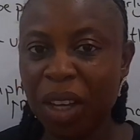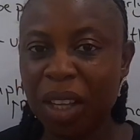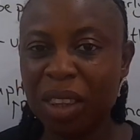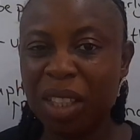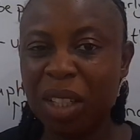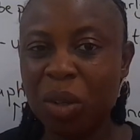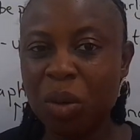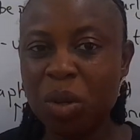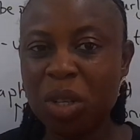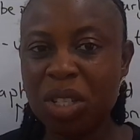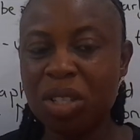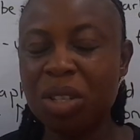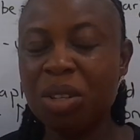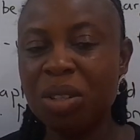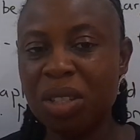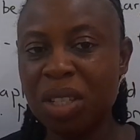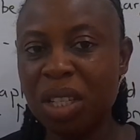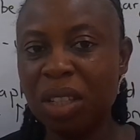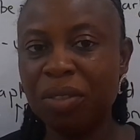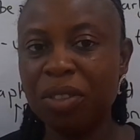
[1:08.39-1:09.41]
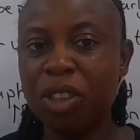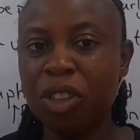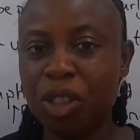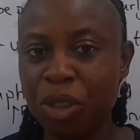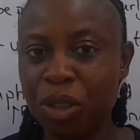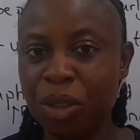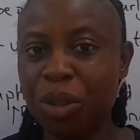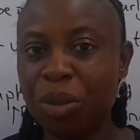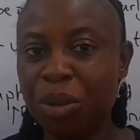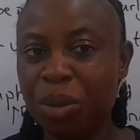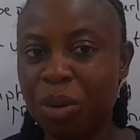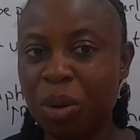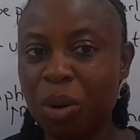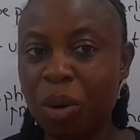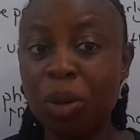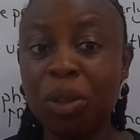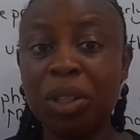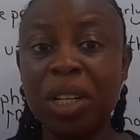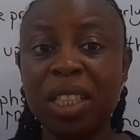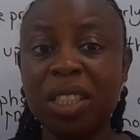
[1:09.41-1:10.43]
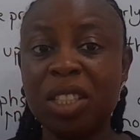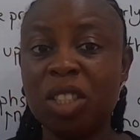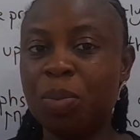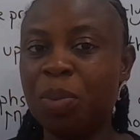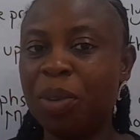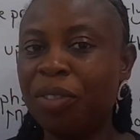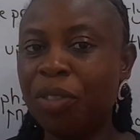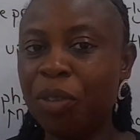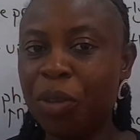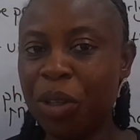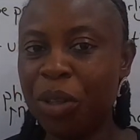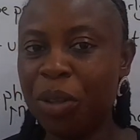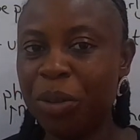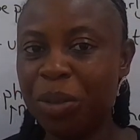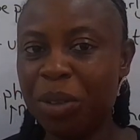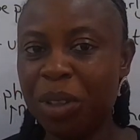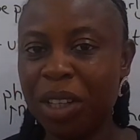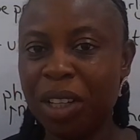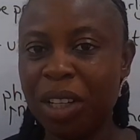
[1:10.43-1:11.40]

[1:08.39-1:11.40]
the questions given to you or that is before you,